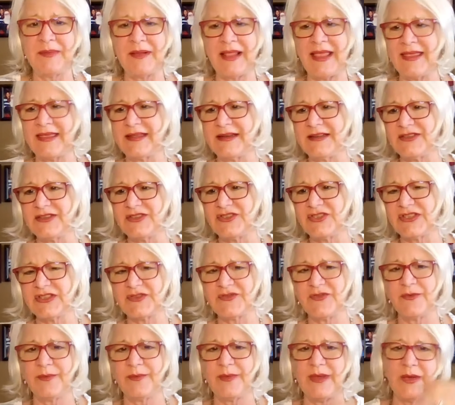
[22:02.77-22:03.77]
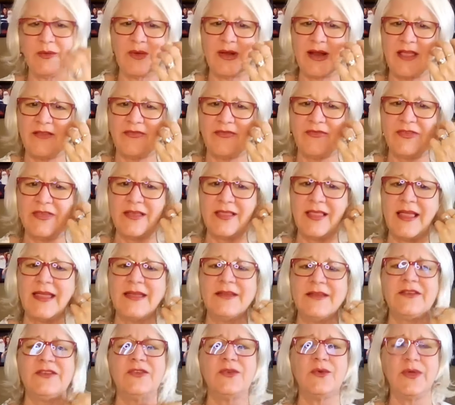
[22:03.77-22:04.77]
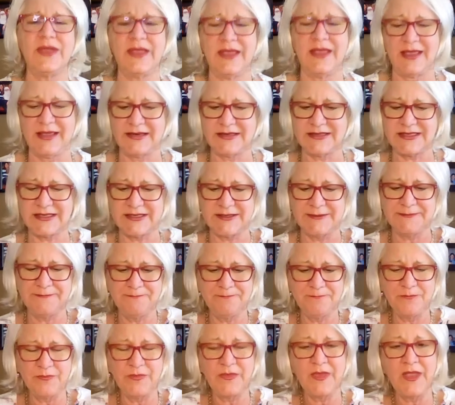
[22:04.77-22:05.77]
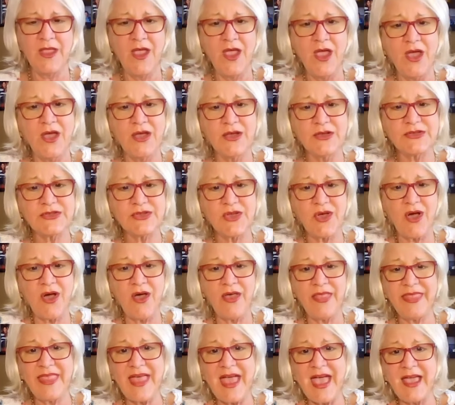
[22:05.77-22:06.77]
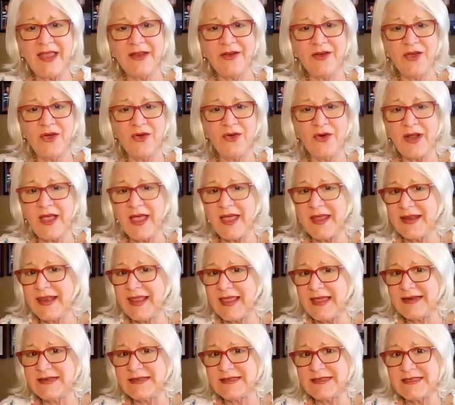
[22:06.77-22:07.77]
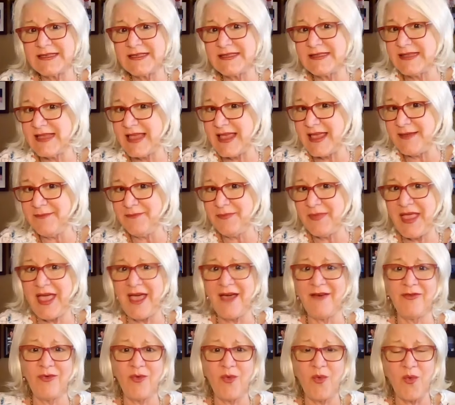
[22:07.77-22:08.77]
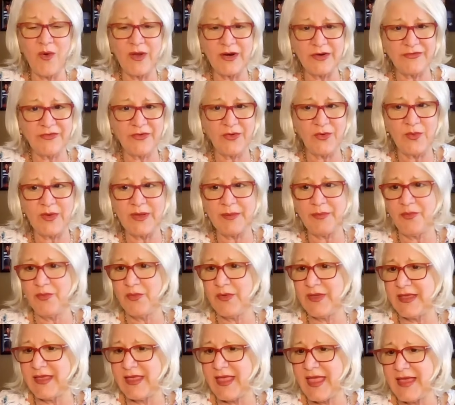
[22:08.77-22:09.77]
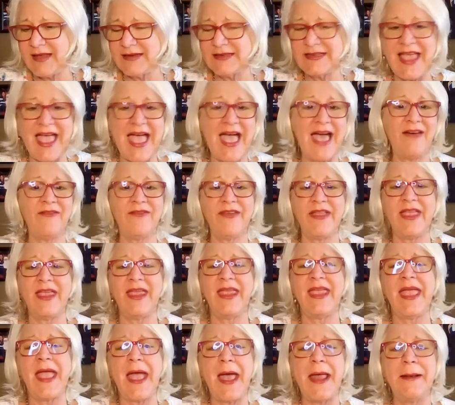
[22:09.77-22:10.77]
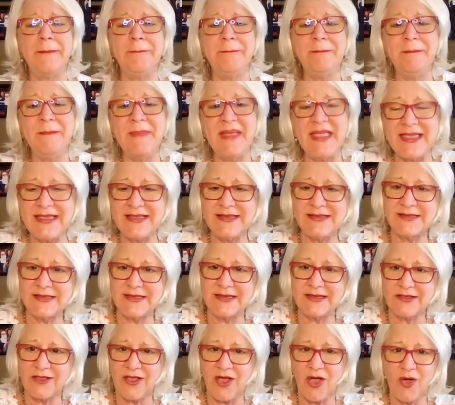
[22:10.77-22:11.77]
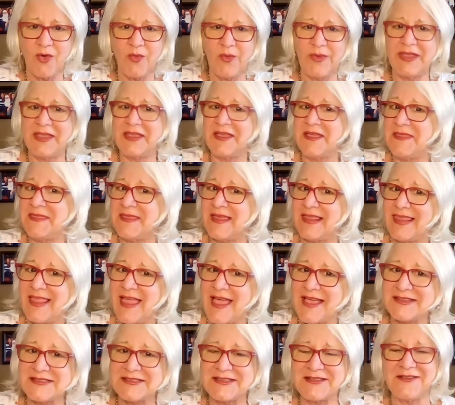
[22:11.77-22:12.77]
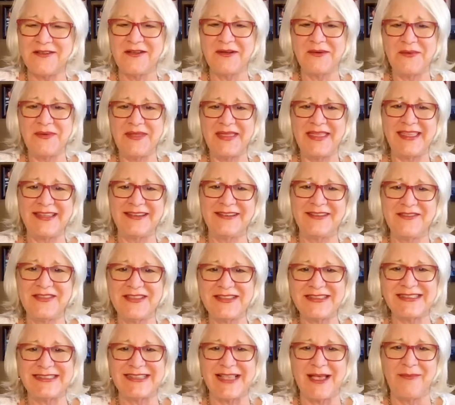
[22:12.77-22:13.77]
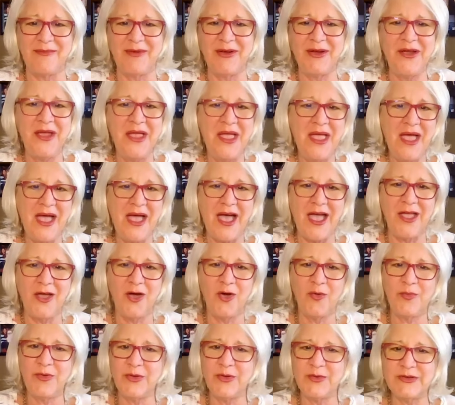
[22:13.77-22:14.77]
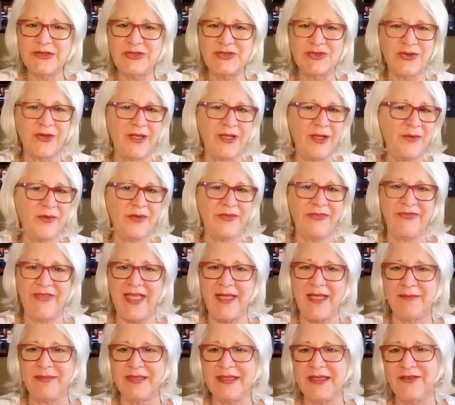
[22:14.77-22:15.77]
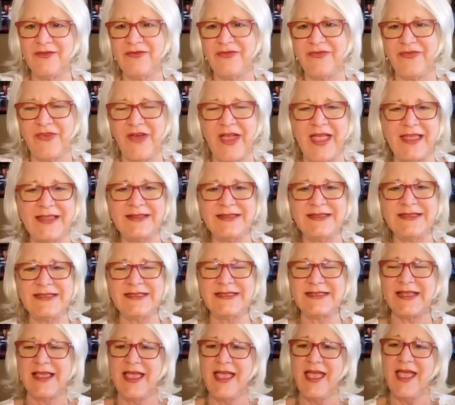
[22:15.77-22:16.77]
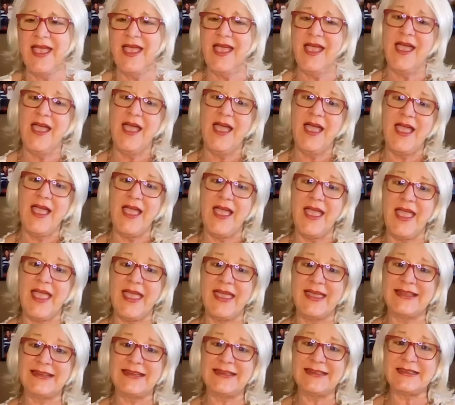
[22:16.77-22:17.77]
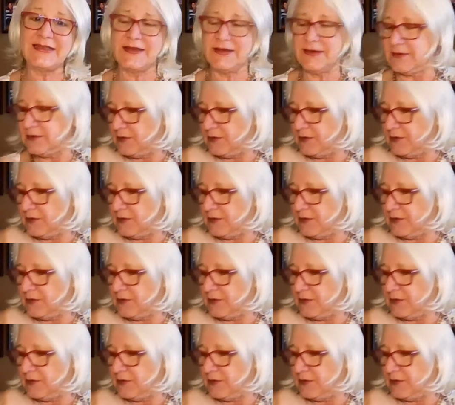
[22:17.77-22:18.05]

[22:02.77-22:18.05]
blanket is just for me when I feel like doing it. So on that note, I'd like to say have a wonderful whip weekend. Have a, an amazing long weekend, the last long weekend of the summer. I hope you enjoy it with family and friends. And,